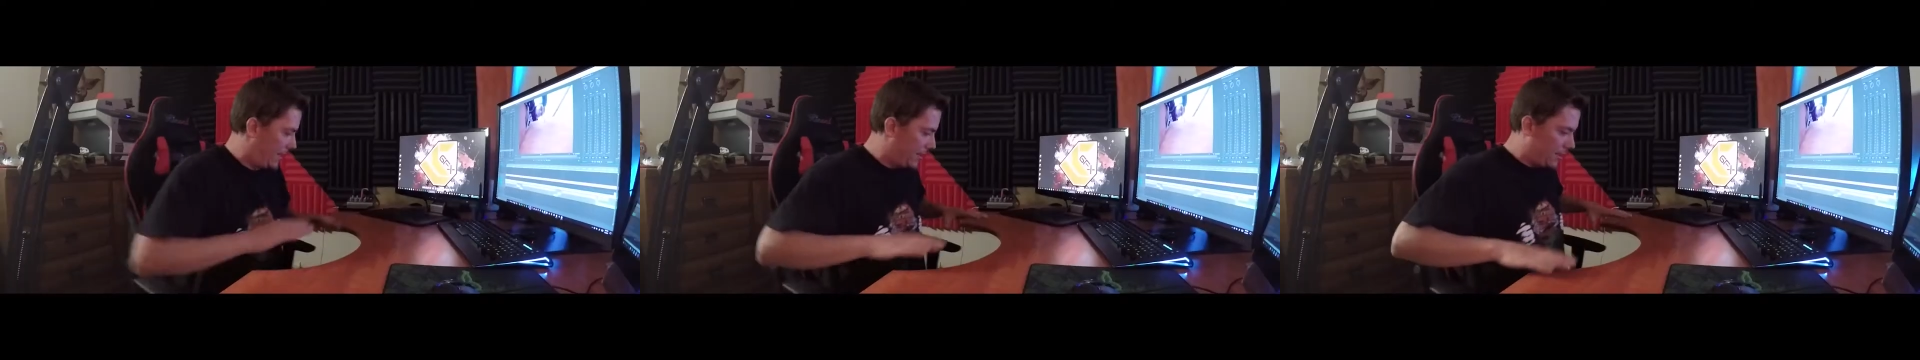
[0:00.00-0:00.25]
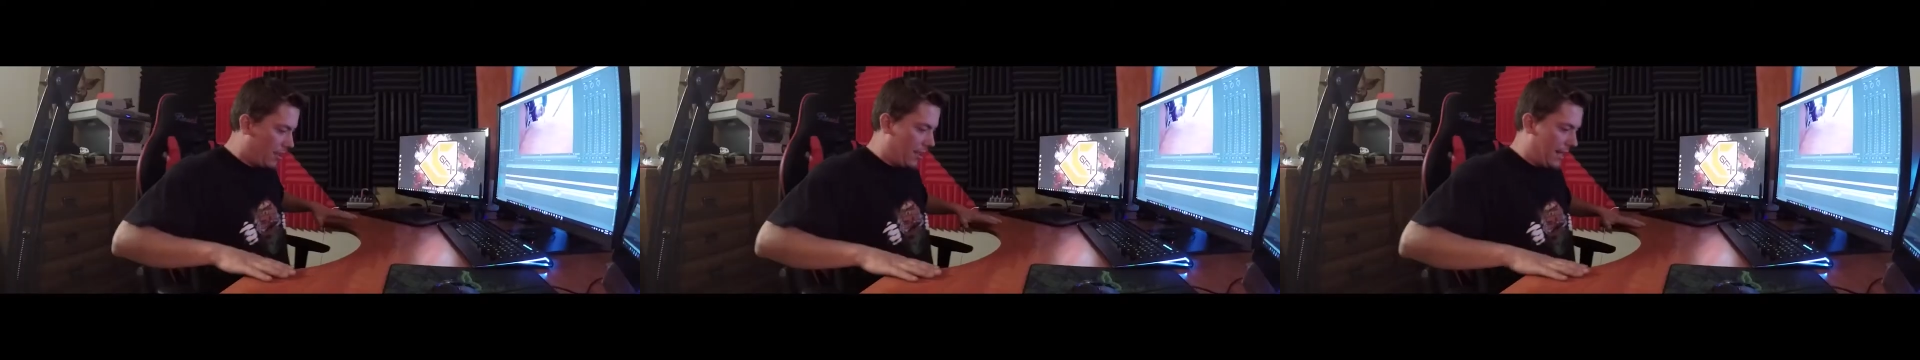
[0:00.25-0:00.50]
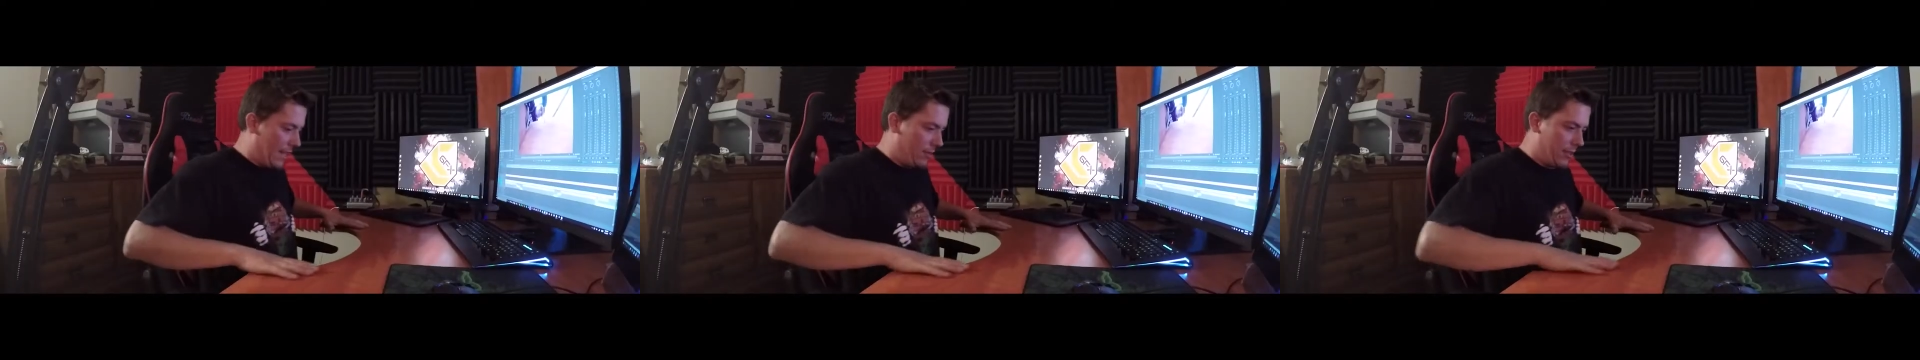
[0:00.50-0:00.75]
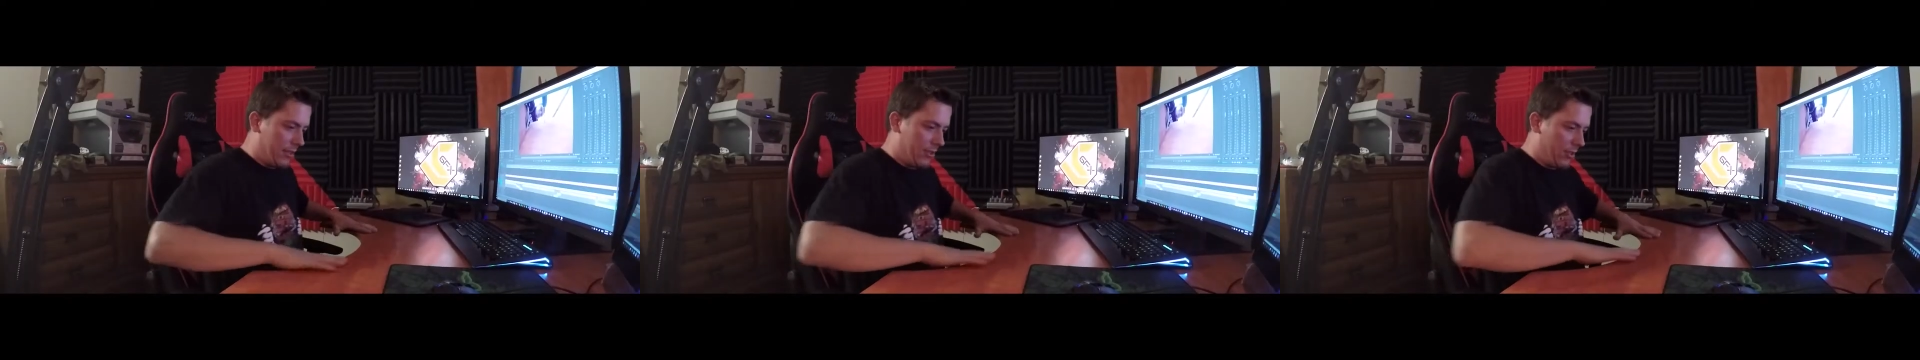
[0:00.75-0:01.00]
This
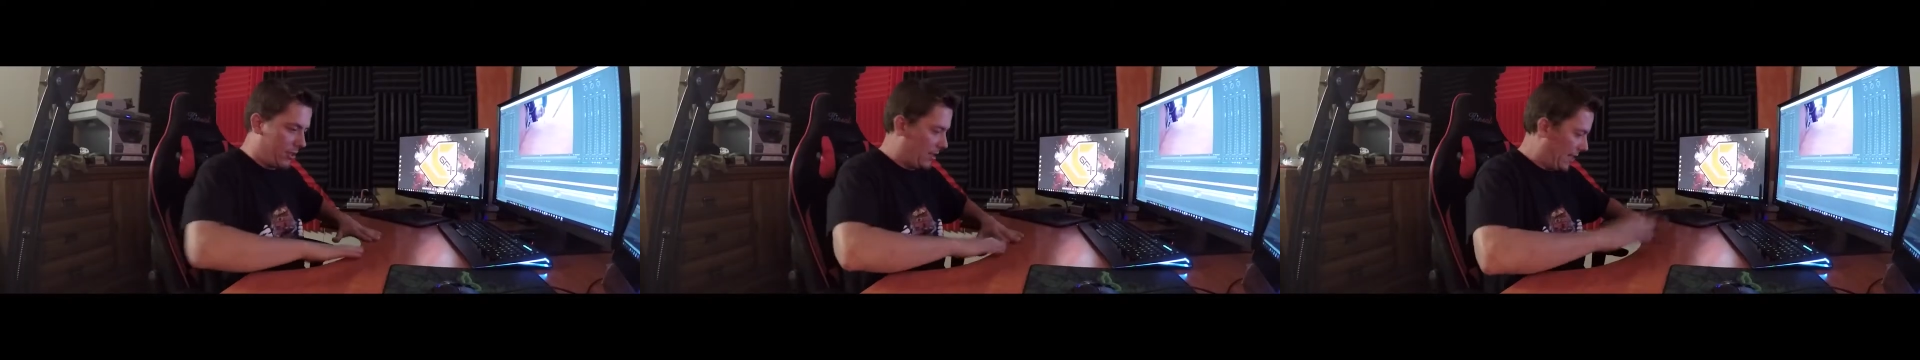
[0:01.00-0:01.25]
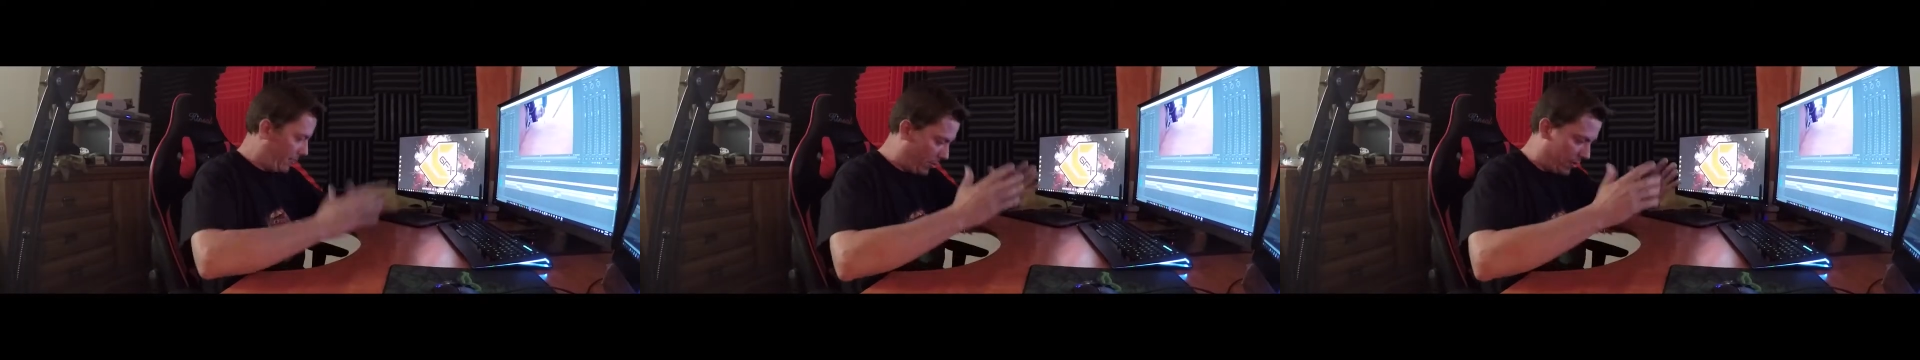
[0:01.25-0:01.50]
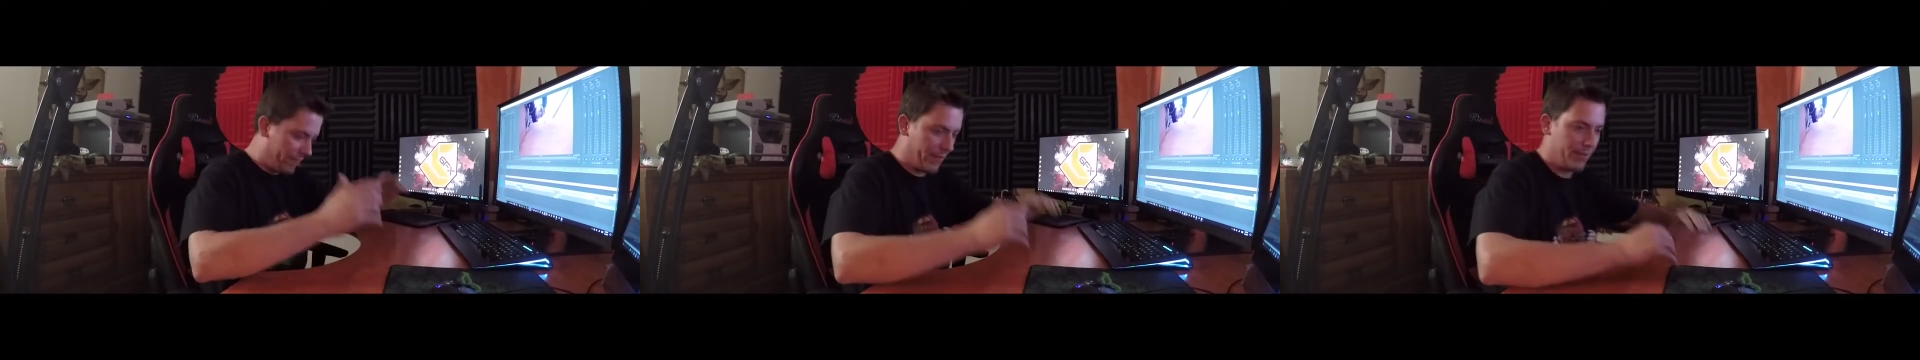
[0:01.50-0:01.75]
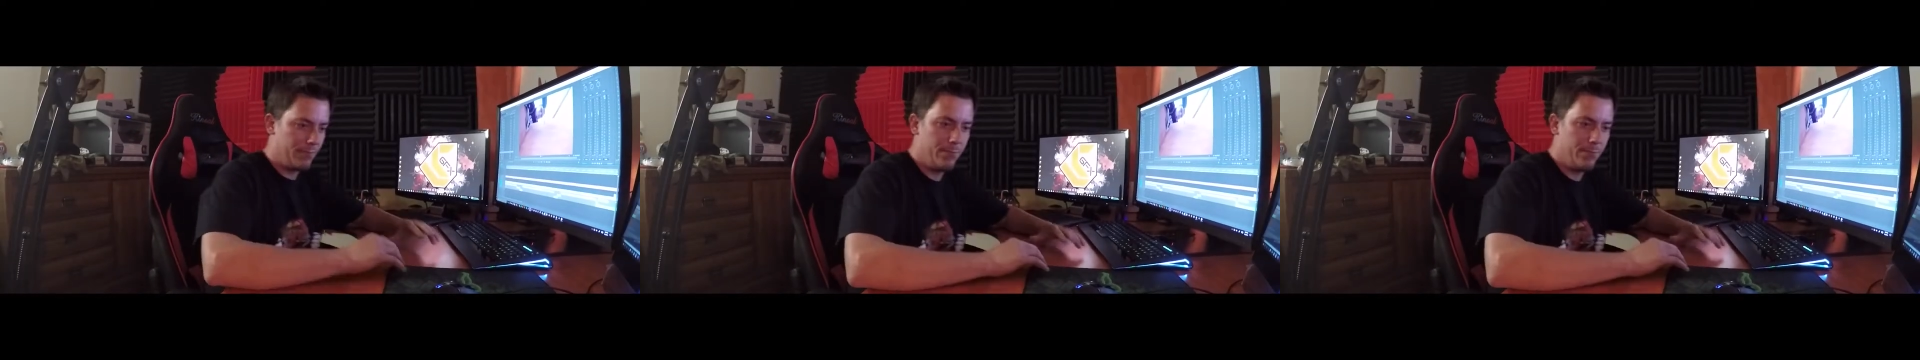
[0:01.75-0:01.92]
cutout is just like perfect